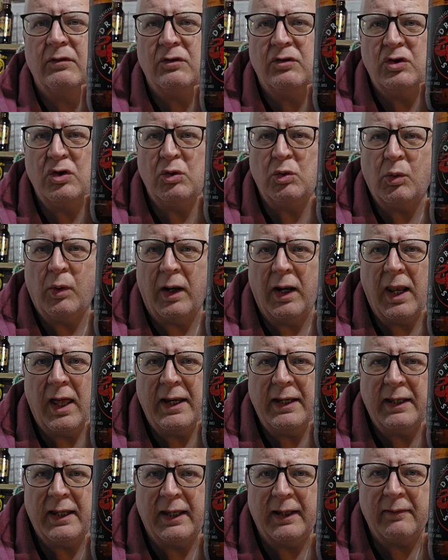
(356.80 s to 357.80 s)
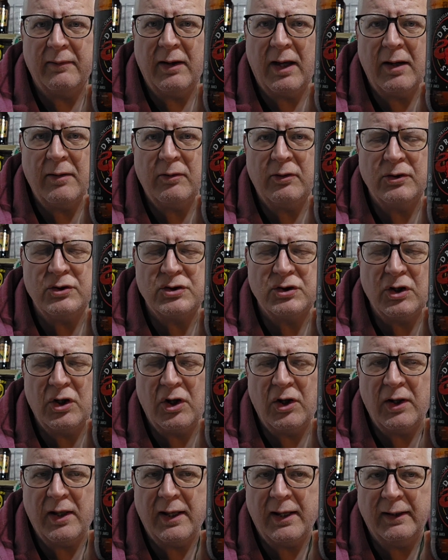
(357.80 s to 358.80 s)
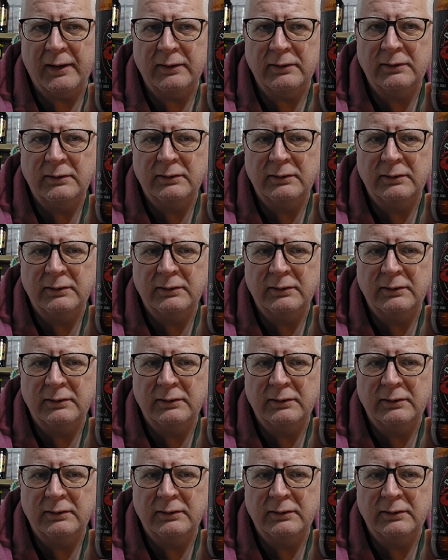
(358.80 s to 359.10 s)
do quite like it. I'm going to score that